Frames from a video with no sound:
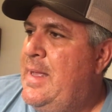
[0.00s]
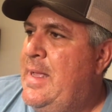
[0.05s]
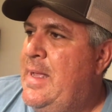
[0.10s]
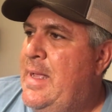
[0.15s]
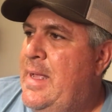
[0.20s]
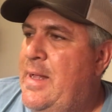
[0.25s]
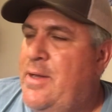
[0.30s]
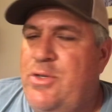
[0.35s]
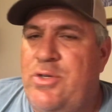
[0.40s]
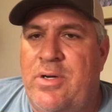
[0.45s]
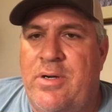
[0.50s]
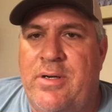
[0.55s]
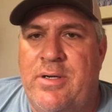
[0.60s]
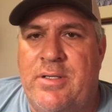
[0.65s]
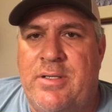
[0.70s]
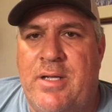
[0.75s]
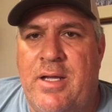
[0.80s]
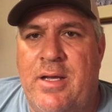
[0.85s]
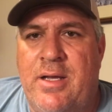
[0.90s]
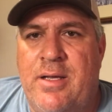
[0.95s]

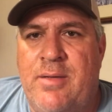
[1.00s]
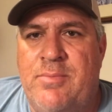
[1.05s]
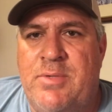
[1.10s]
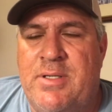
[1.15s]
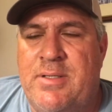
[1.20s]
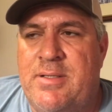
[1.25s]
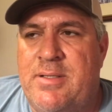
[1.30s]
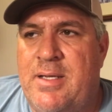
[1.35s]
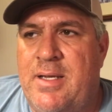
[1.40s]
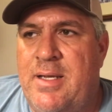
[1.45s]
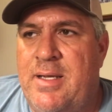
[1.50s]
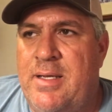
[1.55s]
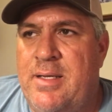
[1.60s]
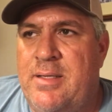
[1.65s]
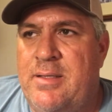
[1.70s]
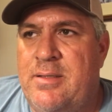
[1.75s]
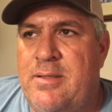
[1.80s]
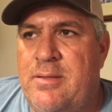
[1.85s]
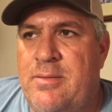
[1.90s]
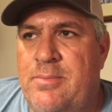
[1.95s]
Insurance comes and
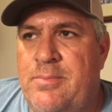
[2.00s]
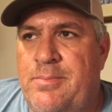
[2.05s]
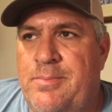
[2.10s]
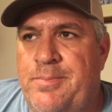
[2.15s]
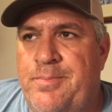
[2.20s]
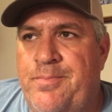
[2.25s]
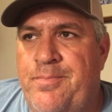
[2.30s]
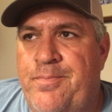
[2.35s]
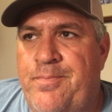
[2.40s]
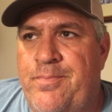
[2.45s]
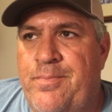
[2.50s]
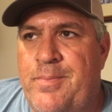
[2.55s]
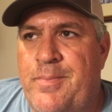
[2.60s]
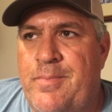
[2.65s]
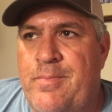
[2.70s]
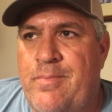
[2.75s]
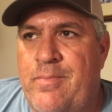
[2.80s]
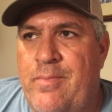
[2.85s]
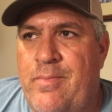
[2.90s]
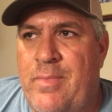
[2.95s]
says,
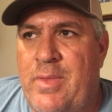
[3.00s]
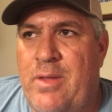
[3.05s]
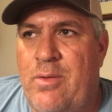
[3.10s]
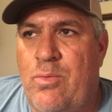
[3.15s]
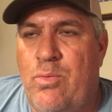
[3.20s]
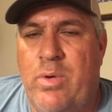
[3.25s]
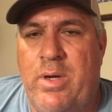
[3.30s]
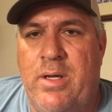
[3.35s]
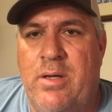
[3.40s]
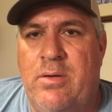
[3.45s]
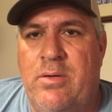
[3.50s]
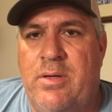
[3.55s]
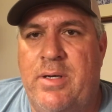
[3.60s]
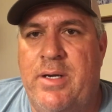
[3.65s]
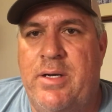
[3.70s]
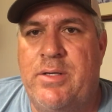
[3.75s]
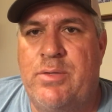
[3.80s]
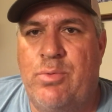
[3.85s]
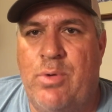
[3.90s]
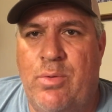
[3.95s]
Well,
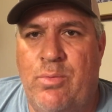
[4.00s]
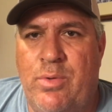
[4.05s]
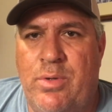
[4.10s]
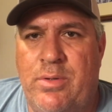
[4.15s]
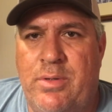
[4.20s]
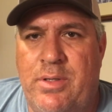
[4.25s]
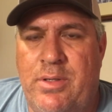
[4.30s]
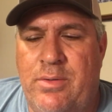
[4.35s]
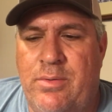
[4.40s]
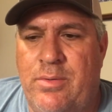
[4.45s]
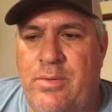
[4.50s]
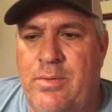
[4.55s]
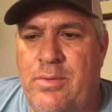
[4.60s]
here's what we'll do.